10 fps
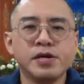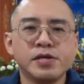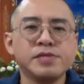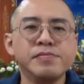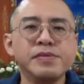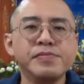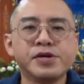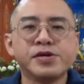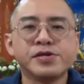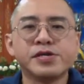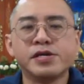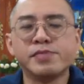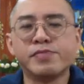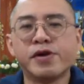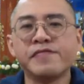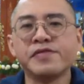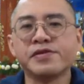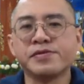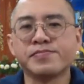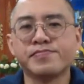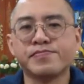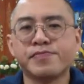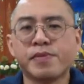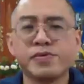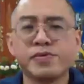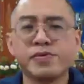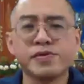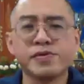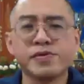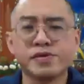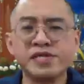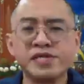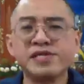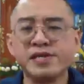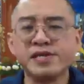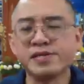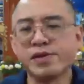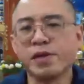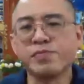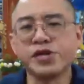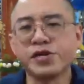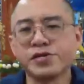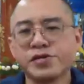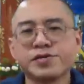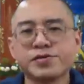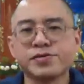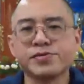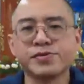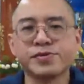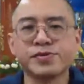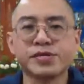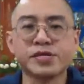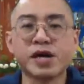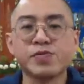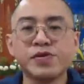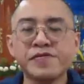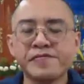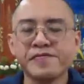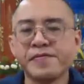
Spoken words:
simply because the breath is probably one of the easiest objects to start with.